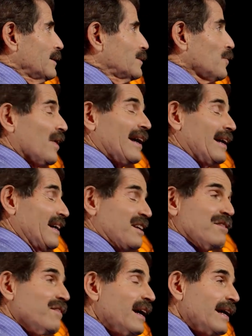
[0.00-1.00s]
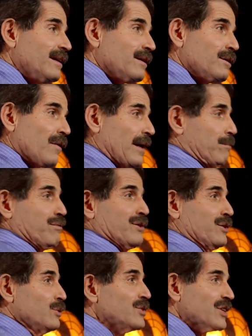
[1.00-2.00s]
do they innovate? Do they
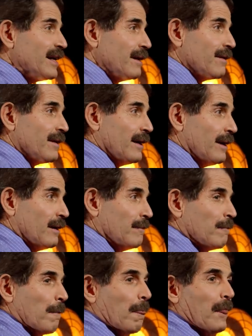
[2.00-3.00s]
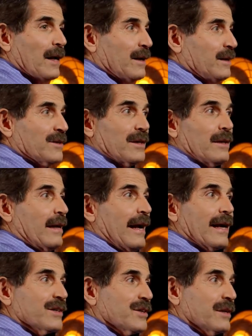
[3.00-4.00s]
produce anything? Is it an
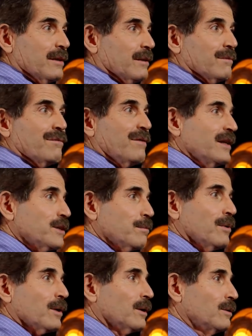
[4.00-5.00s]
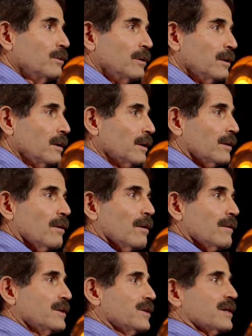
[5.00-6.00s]
accident that Facebook, Google, and all
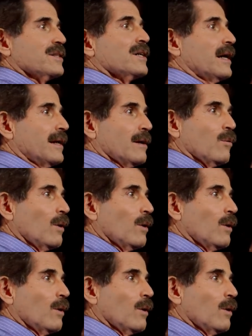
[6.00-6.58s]
these exciting